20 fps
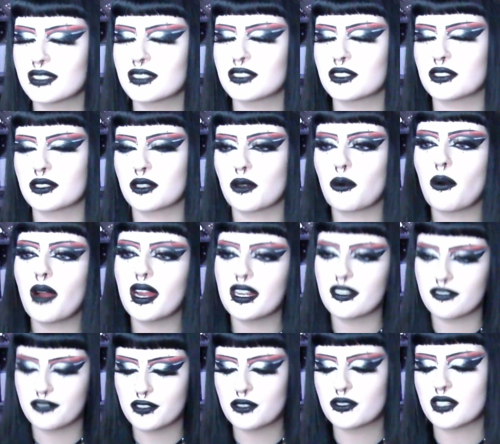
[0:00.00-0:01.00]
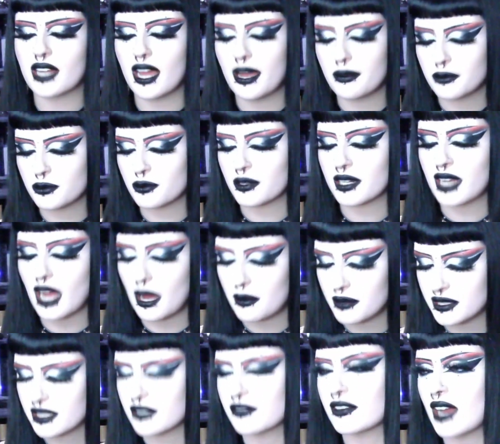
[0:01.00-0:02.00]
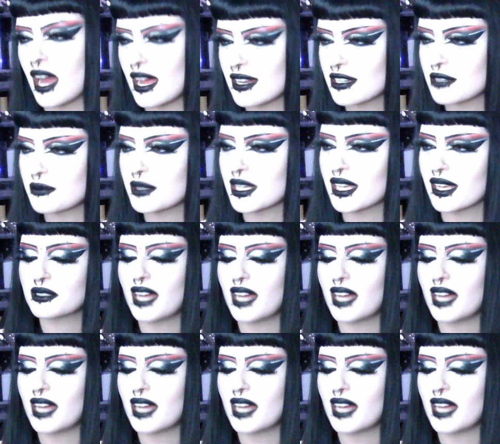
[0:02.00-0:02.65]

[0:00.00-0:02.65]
quite a few times where comments have gotten to me.